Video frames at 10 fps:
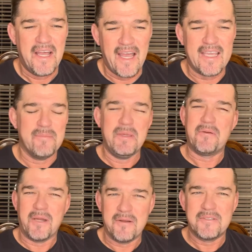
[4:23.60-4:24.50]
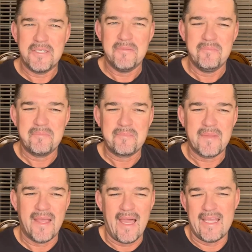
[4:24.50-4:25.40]
I can be grouchy,
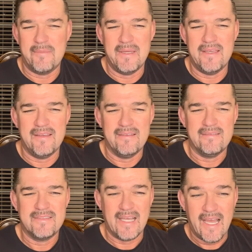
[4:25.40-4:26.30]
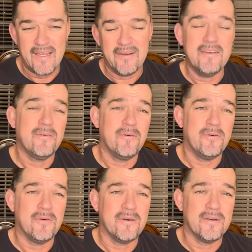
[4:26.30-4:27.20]
I can be tired,
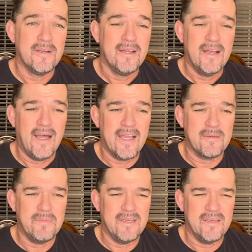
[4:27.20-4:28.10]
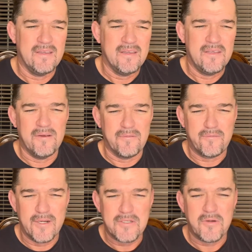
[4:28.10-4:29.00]
or I can be, you know,
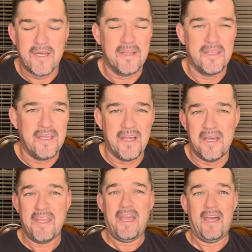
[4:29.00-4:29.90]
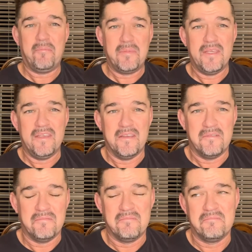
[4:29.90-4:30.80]
frustratingly unhappy
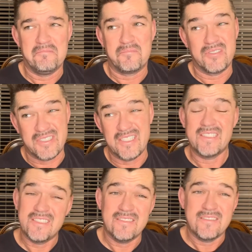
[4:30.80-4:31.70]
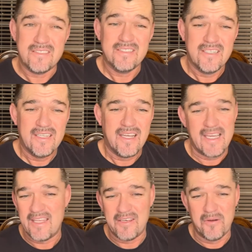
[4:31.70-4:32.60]
and persistent. I
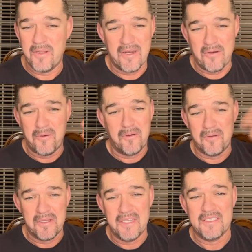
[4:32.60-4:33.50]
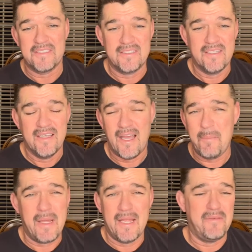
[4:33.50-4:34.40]
can go down a whole list. I
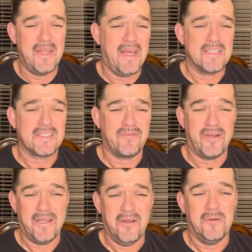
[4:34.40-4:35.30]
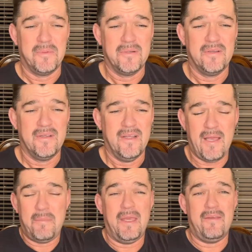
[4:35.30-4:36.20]
might not even ask for help.
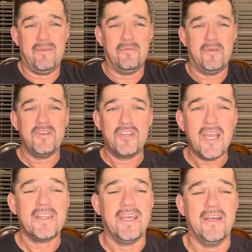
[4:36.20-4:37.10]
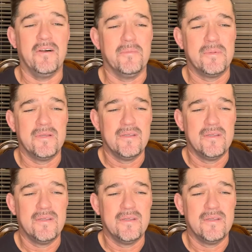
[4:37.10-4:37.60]
I may even reject the help.